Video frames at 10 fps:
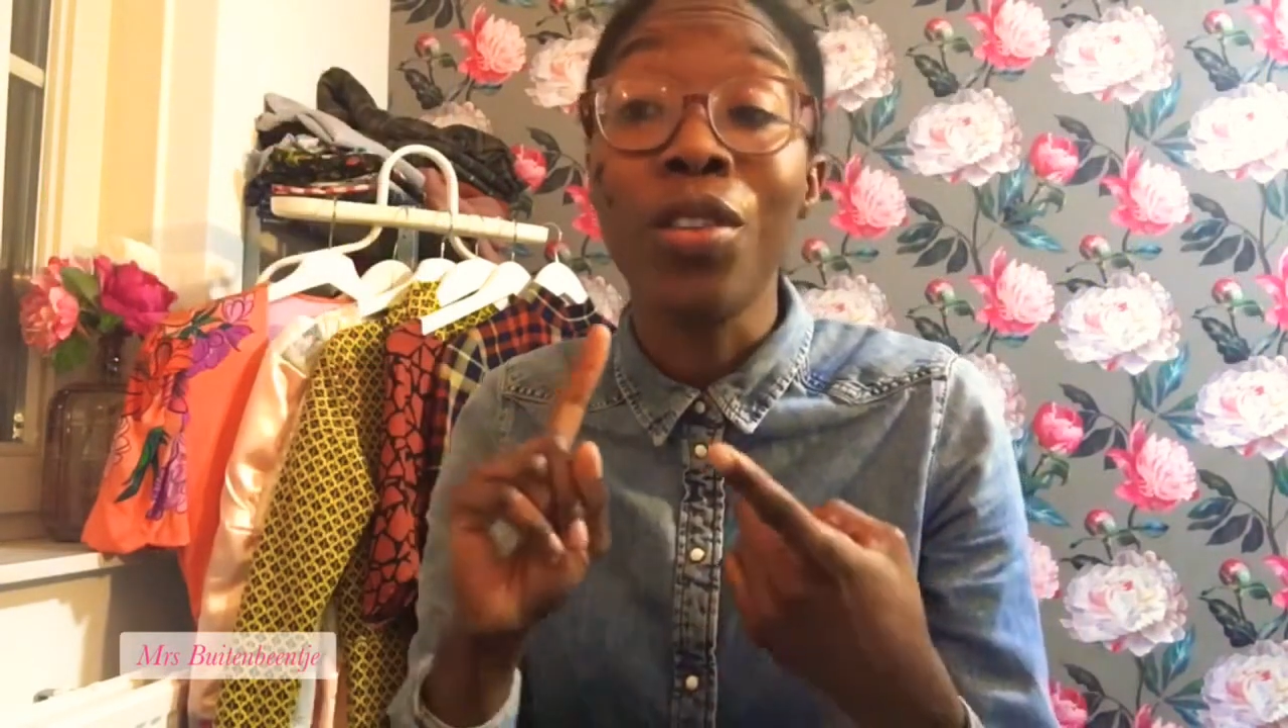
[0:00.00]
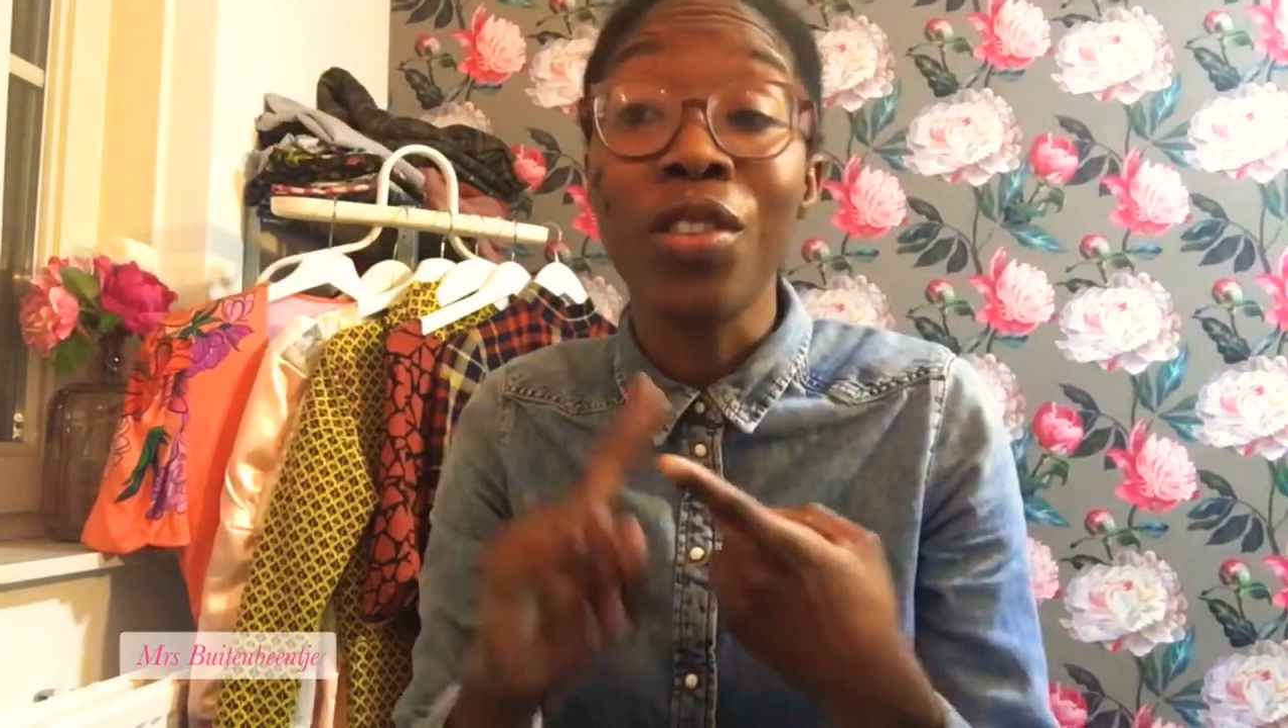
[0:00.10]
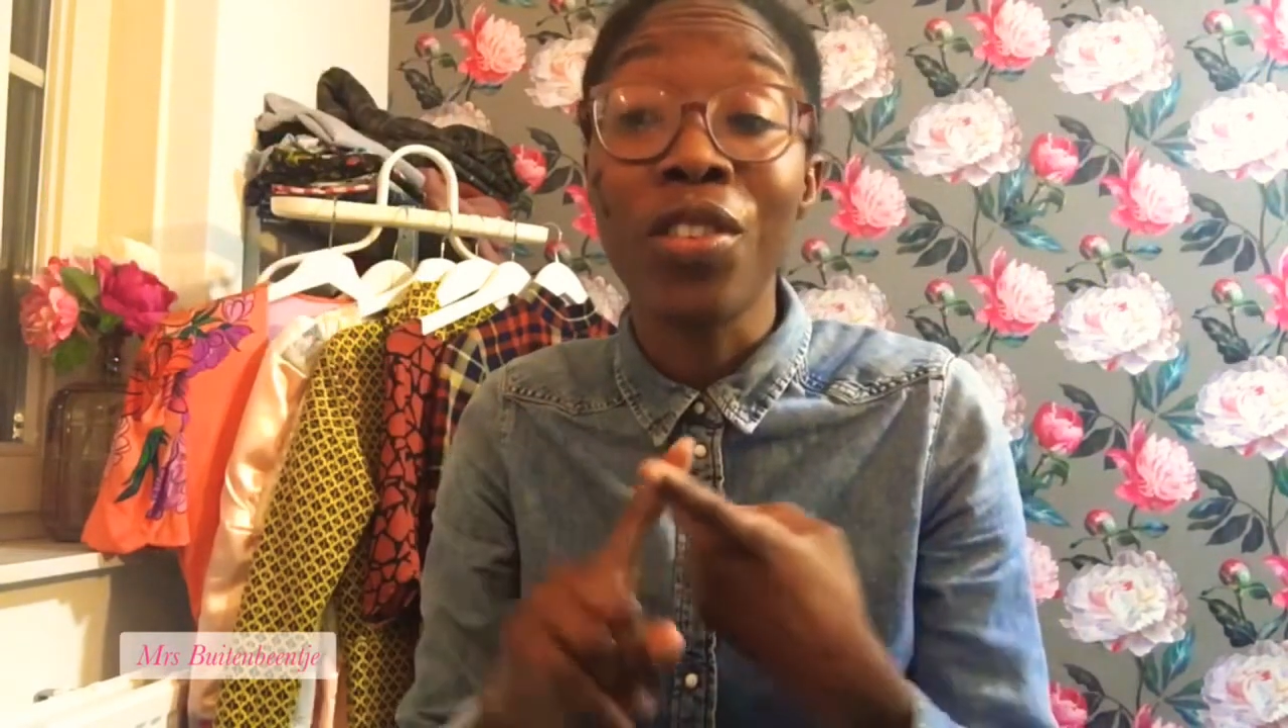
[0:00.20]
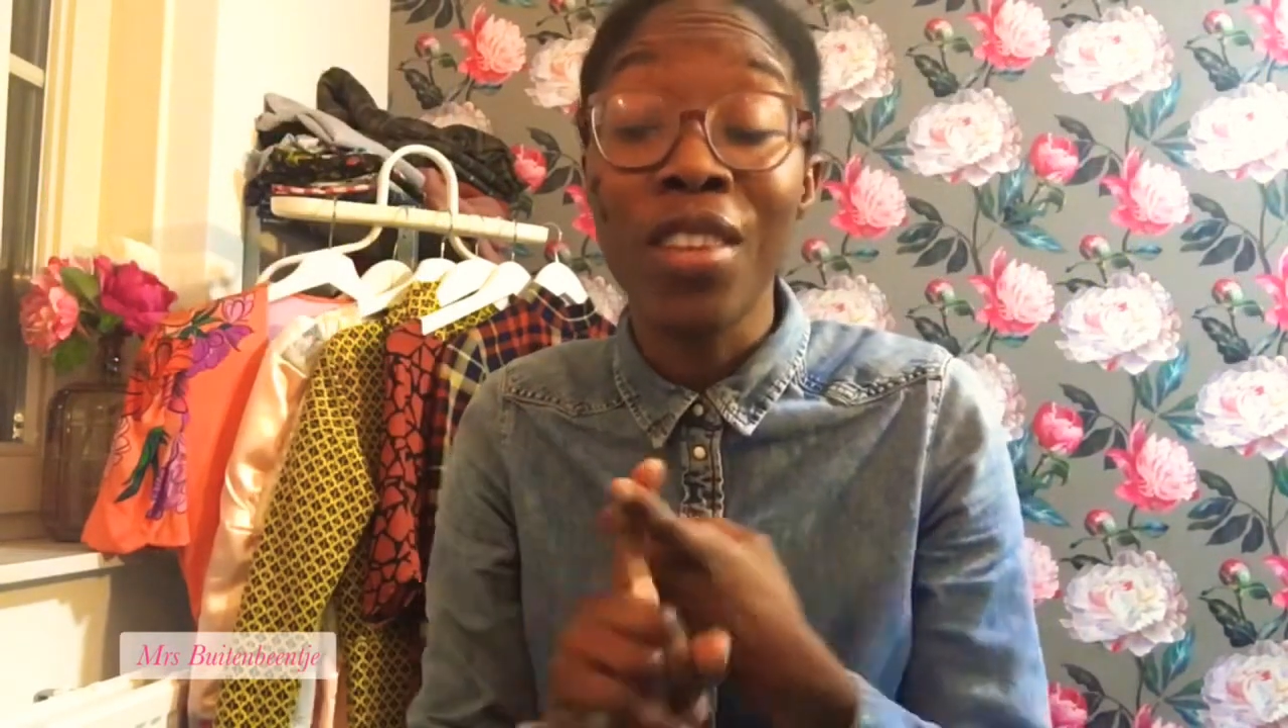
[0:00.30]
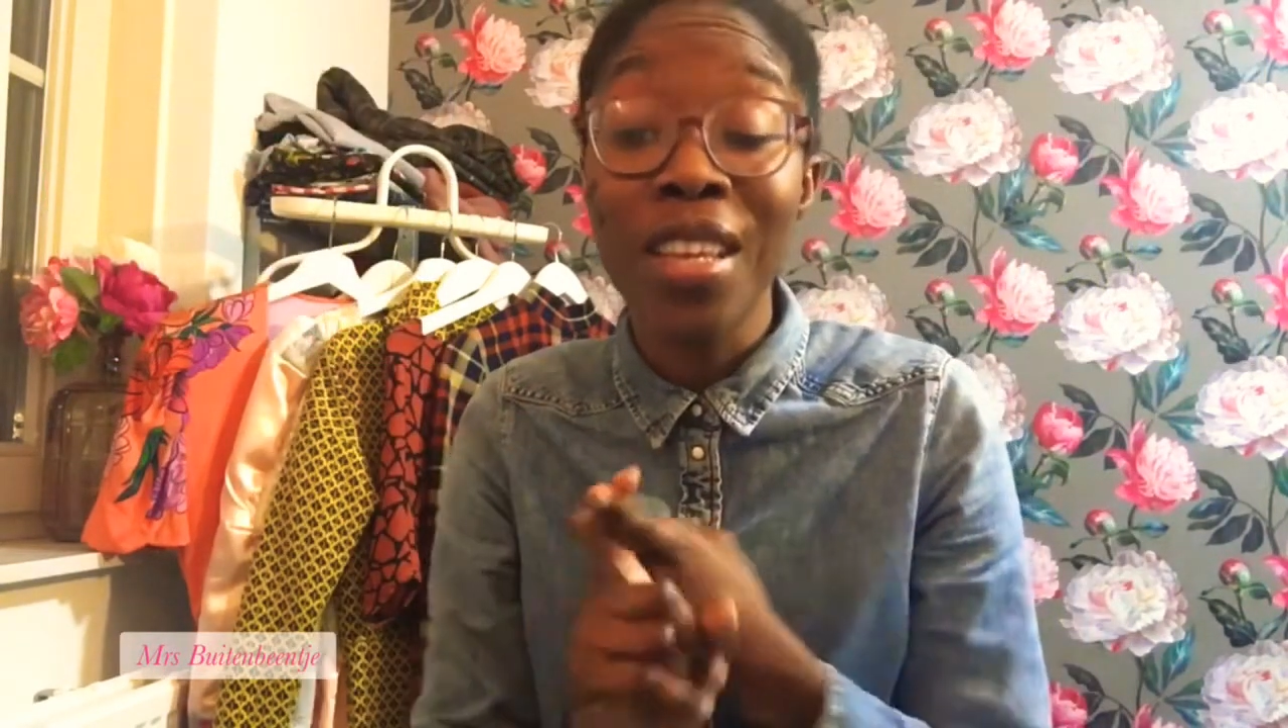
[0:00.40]

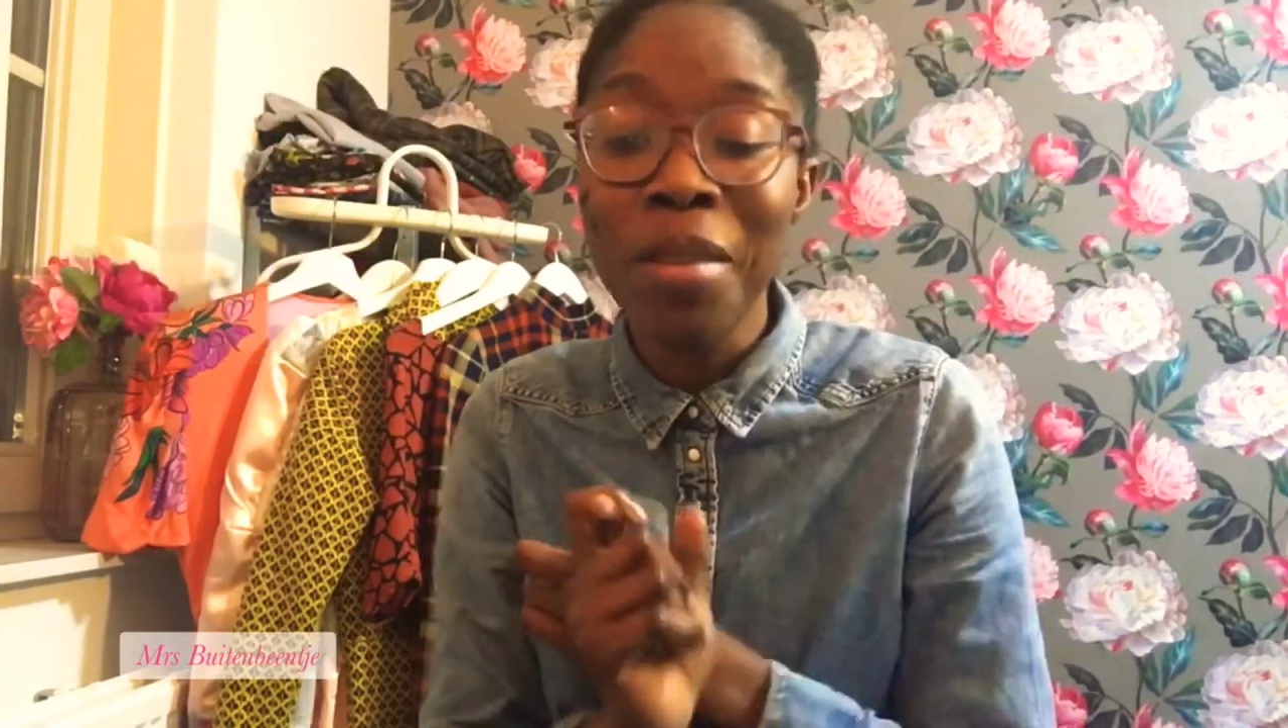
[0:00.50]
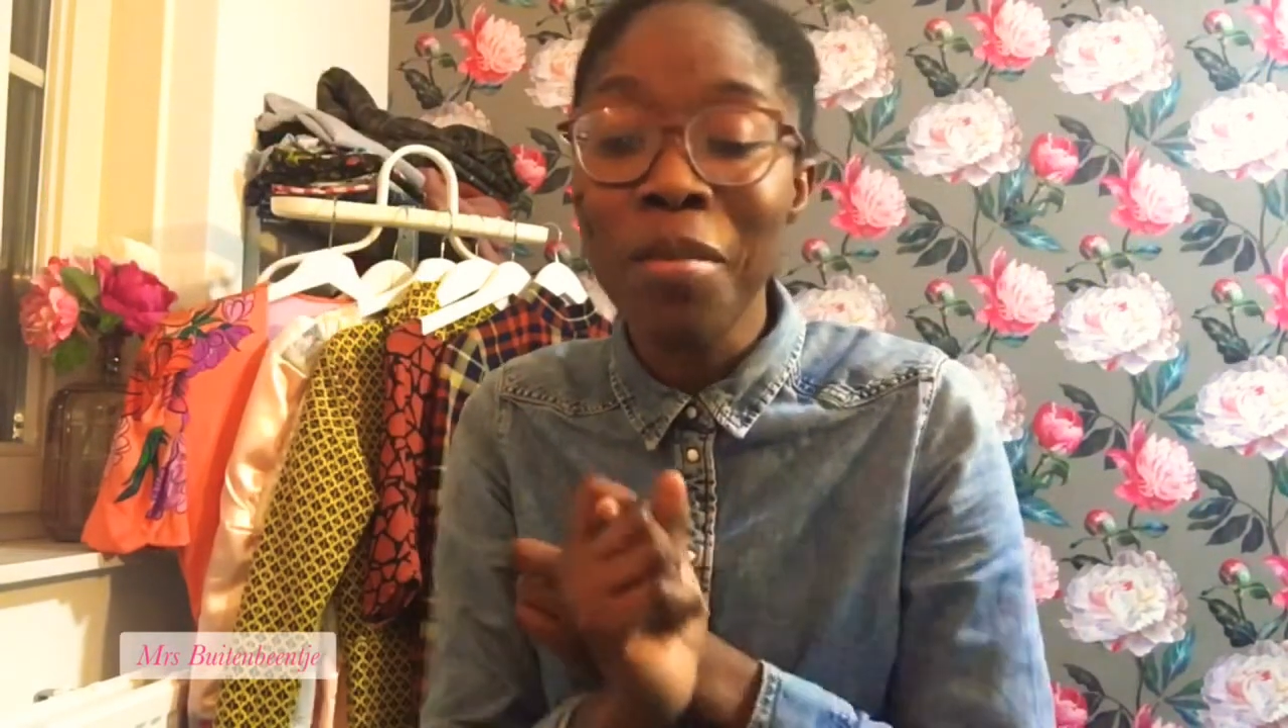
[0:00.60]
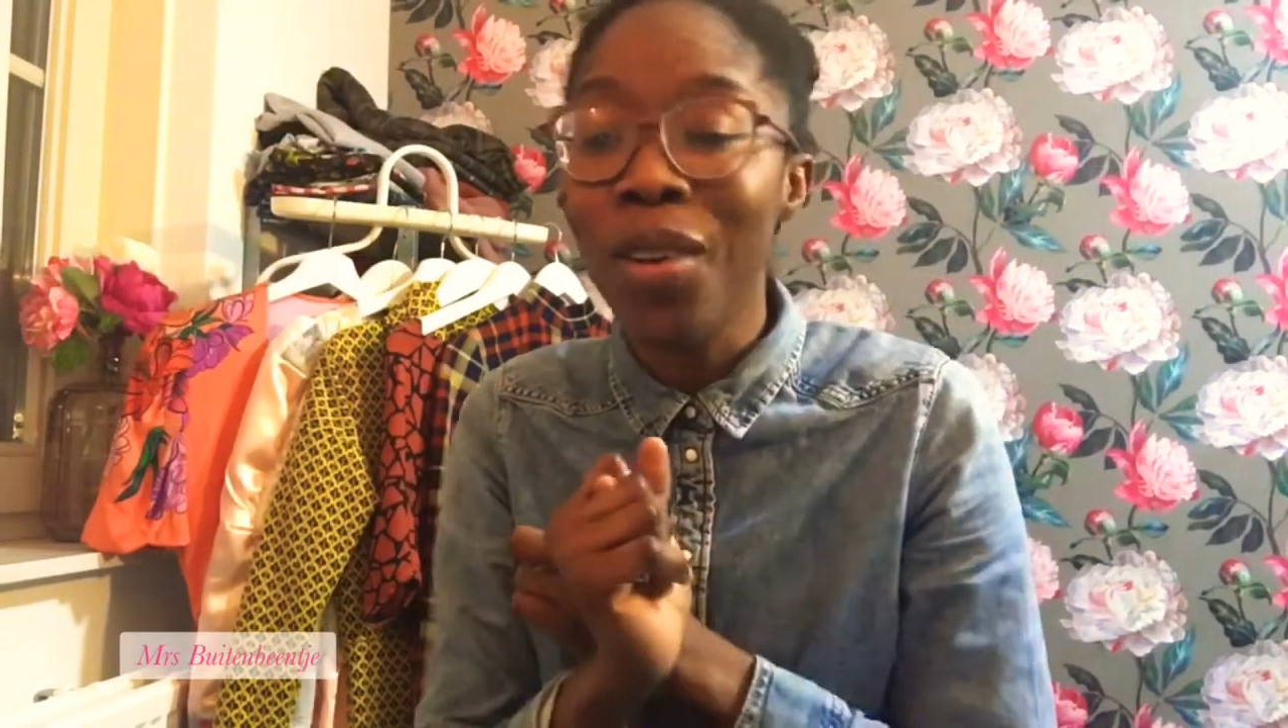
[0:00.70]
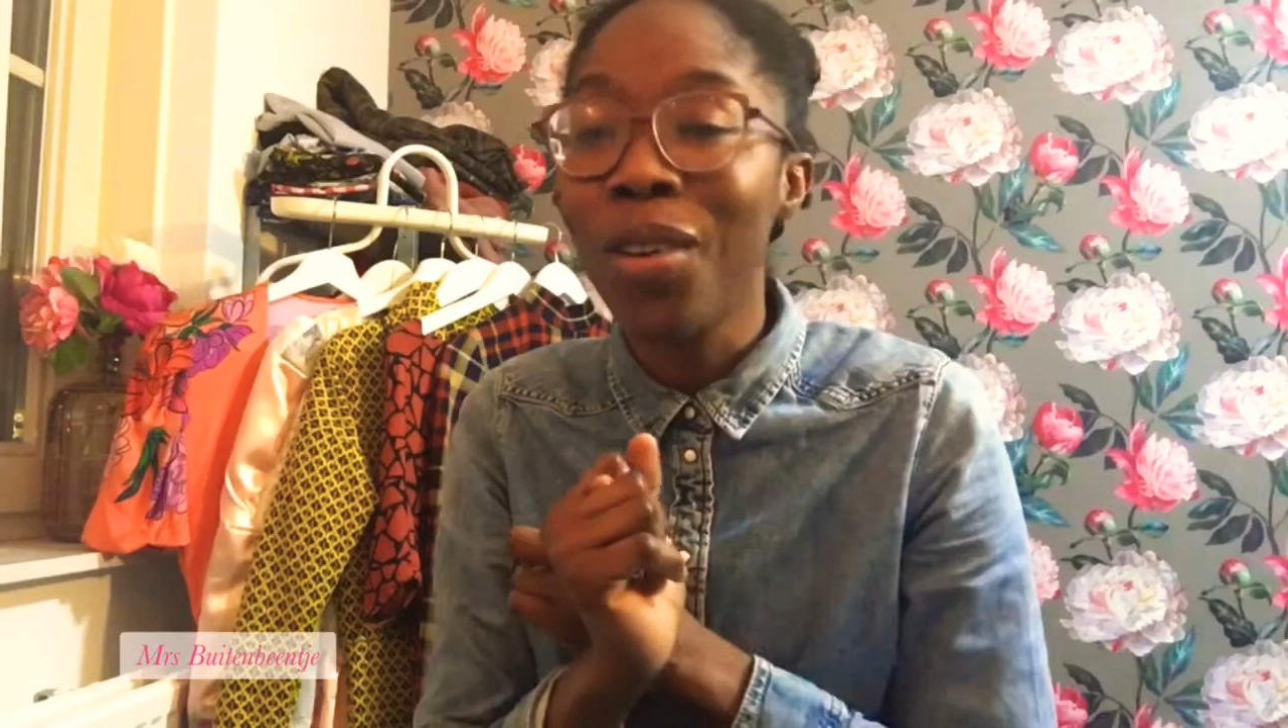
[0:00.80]
seam,